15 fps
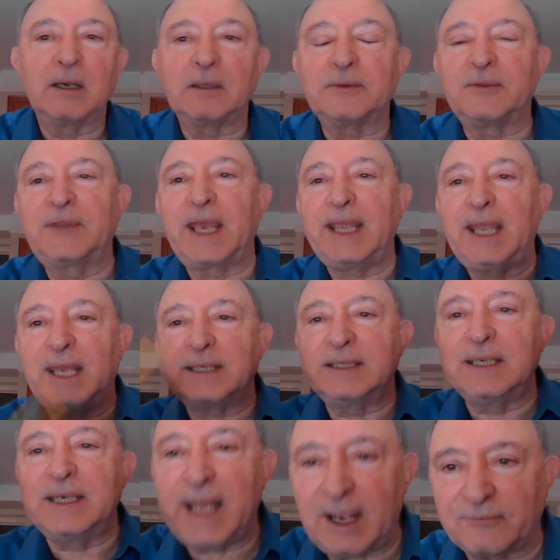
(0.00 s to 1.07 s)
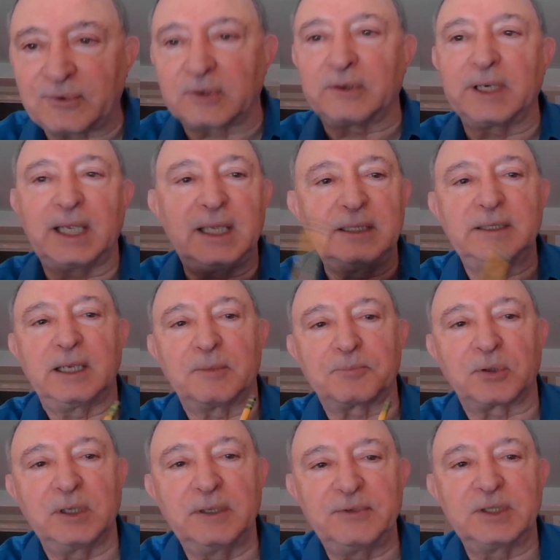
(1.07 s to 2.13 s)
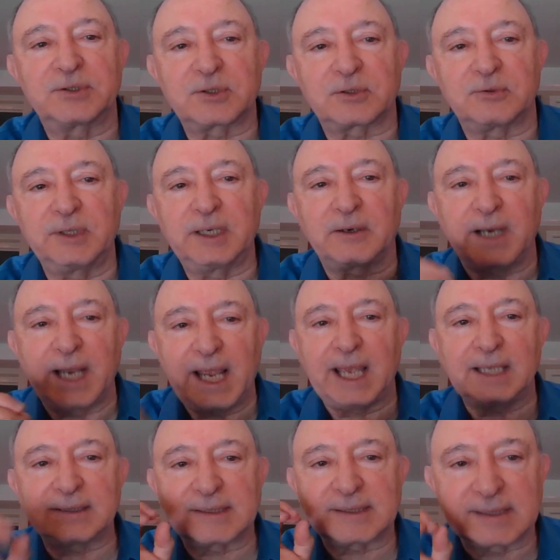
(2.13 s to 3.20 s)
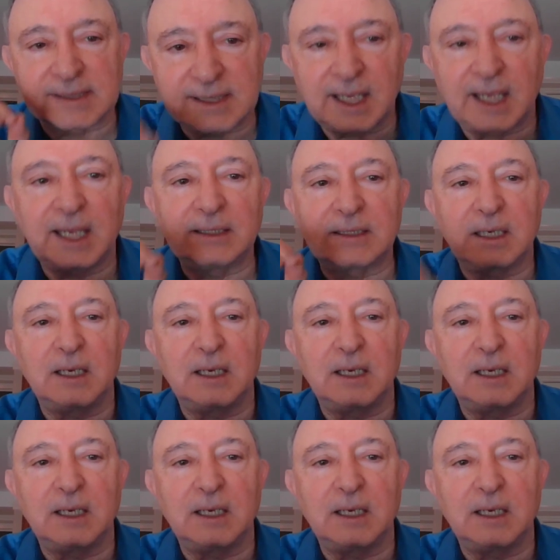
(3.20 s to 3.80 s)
They had never in their previous career had sustained